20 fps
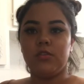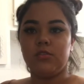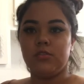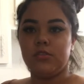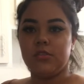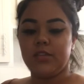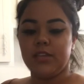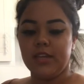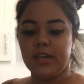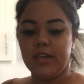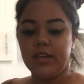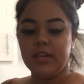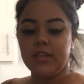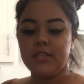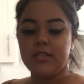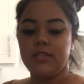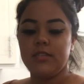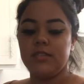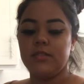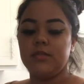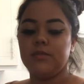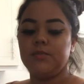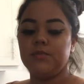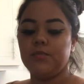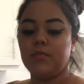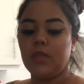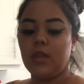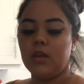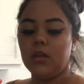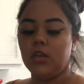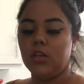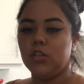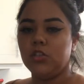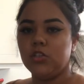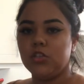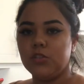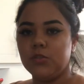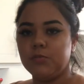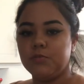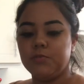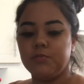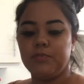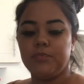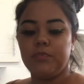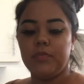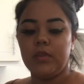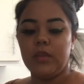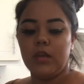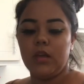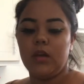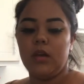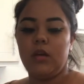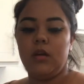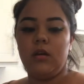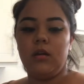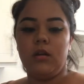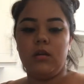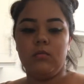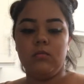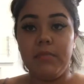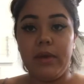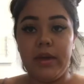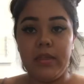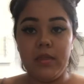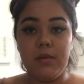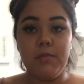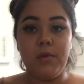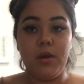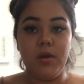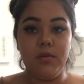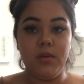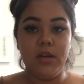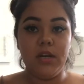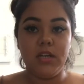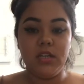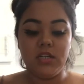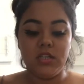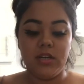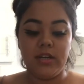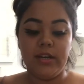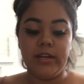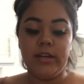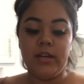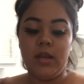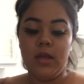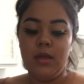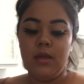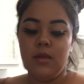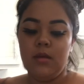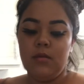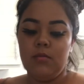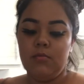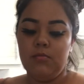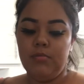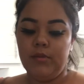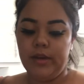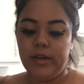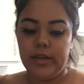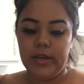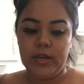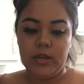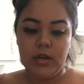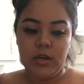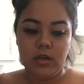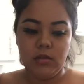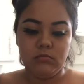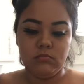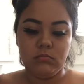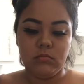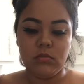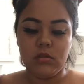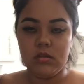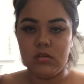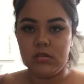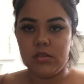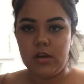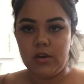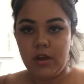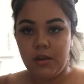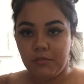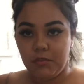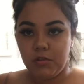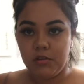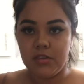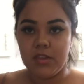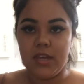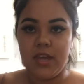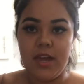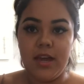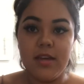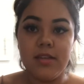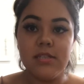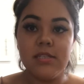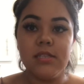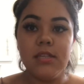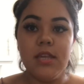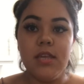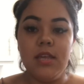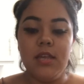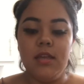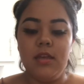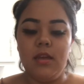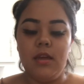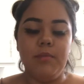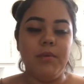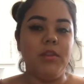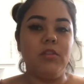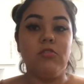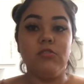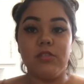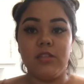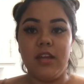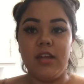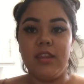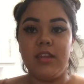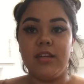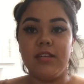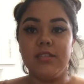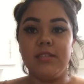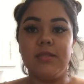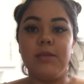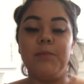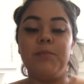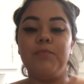tortillas, you just buy them already done. But since I don't have tostadas,